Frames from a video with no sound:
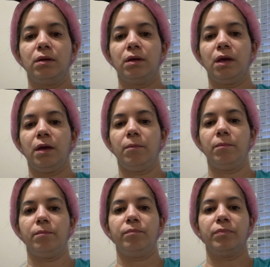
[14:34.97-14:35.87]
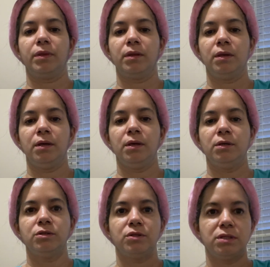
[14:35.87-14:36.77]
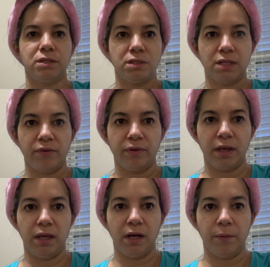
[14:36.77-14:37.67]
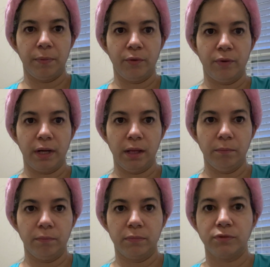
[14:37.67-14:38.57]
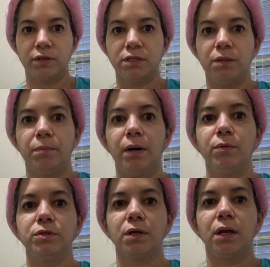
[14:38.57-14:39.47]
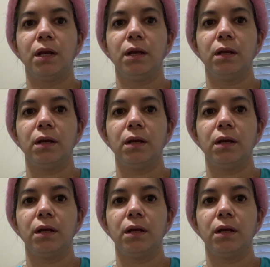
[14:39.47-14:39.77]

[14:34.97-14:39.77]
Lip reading: Okay. So this is definitely heated up already. So you can see the bubbles on it.